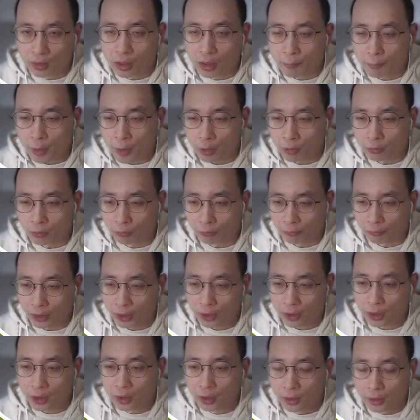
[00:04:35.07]

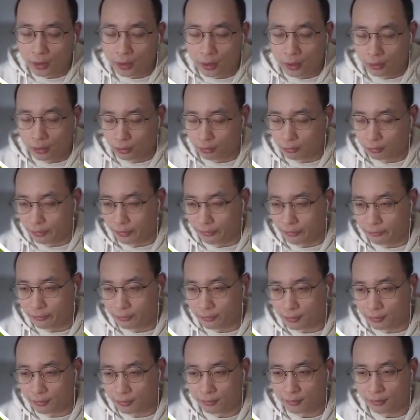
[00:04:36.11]
Moreover, the
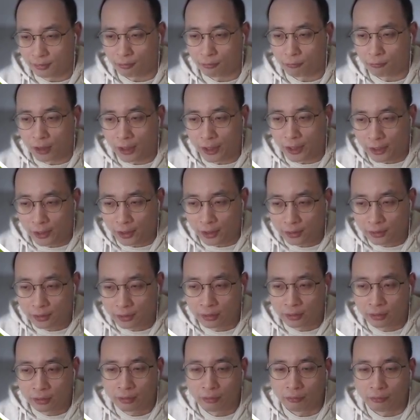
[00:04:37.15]
resource overhead,
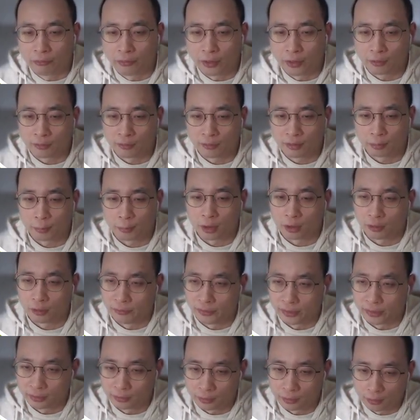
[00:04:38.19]
while smaller
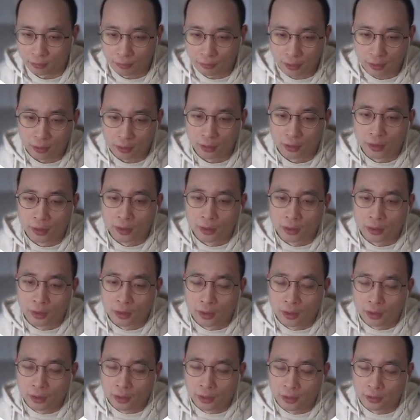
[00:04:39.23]
with Docker,
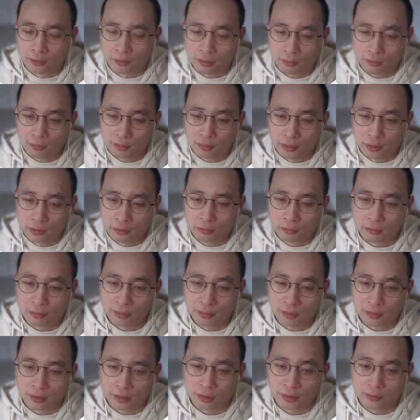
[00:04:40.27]
is still
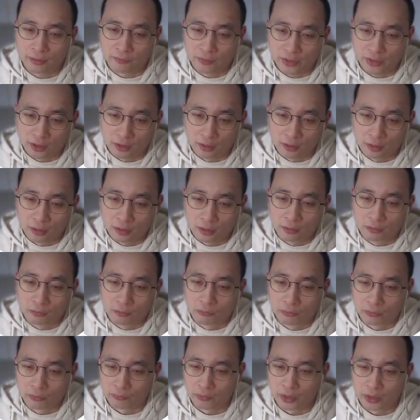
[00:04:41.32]
significant
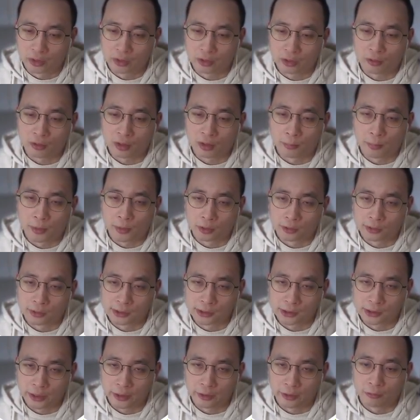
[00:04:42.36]
when we talk about the
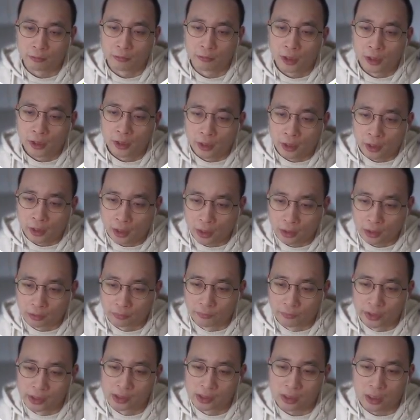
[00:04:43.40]
scale at
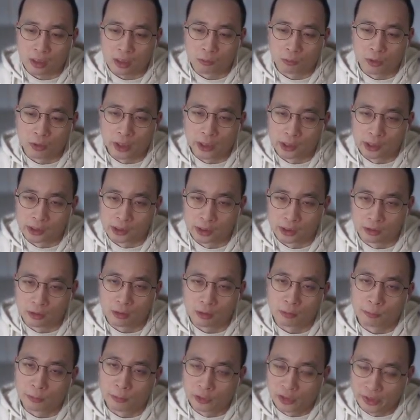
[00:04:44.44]
which our engine
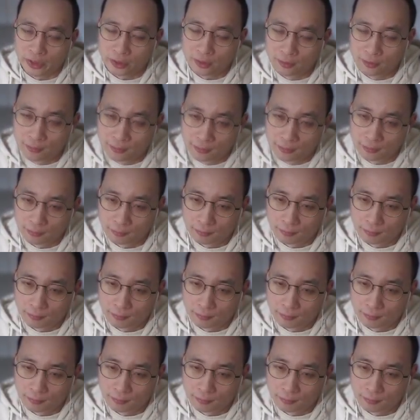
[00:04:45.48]
operates.